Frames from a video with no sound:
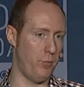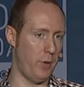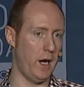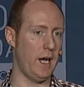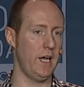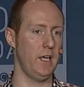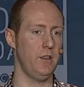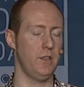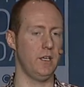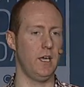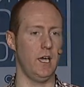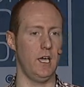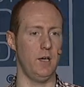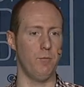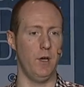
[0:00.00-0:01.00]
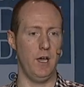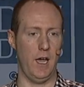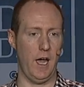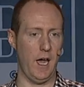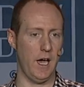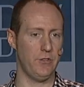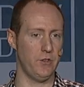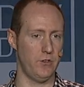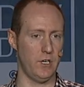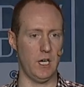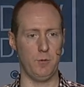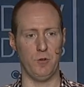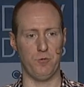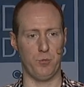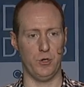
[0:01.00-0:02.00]
by the game at the
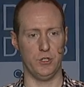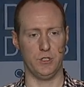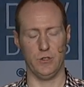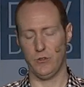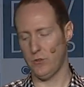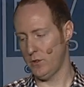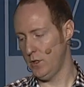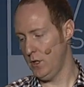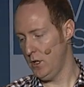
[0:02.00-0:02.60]
time of purchase.